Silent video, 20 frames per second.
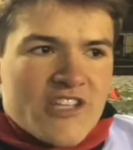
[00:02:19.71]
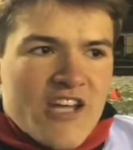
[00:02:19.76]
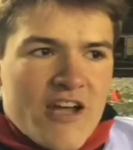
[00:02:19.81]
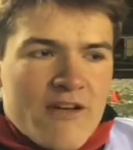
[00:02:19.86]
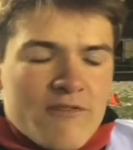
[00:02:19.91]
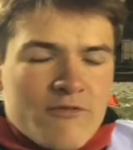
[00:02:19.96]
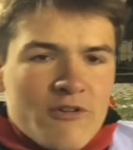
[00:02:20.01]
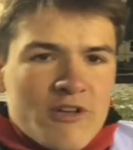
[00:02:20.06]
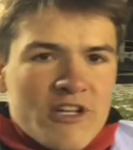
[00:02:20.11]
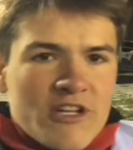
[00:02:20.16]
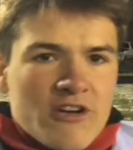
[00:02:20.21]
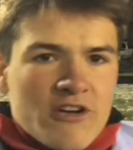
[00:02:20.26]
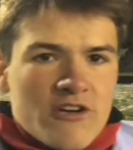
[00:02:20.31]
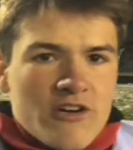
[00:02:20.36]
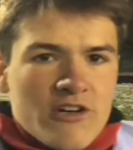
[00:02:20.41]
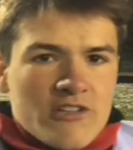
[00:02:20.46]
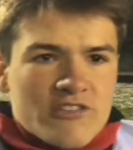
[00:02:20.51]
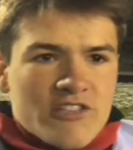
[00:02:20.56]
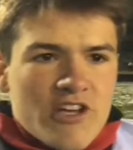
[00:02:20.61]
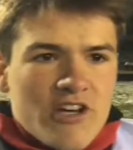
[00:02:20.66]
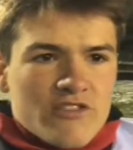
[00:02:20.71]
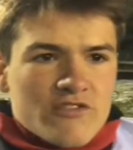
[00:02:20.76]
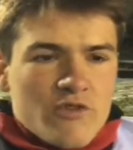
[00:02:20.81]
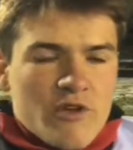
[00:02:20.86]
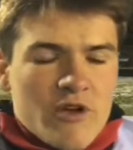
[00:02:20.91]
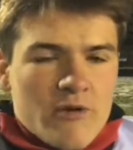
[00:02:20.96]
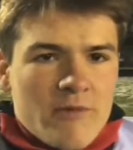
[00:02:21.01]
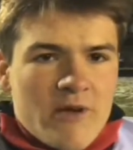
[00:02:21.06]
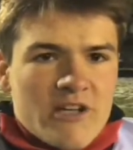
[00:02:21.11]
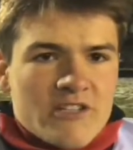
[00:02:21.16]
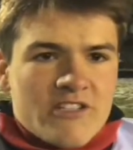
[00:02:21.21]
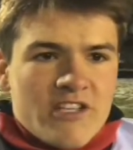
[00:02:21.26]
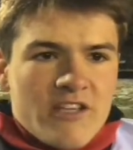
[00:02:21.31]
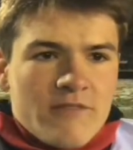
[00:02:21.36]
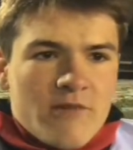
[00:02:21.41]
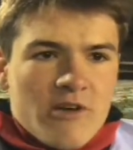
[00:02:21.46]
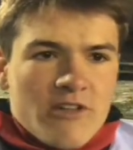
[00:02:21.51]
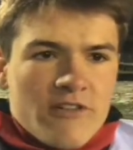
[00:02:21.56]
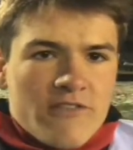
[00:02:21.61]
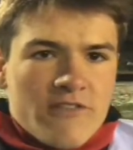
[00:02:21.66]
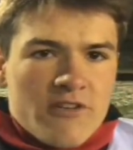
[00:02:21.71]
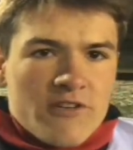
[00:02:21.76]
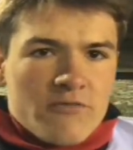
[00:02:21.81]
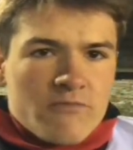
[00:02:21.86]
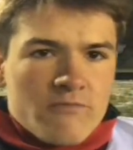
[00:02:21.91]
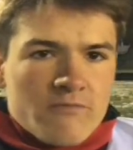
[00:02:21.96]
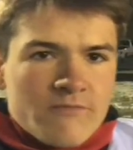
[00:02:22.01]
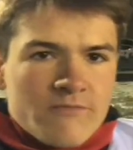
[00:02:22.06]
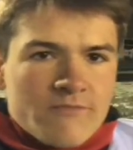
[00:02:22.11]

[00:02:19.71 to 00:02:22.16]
time if we didn't hurt ourselves, we were a better team on the field.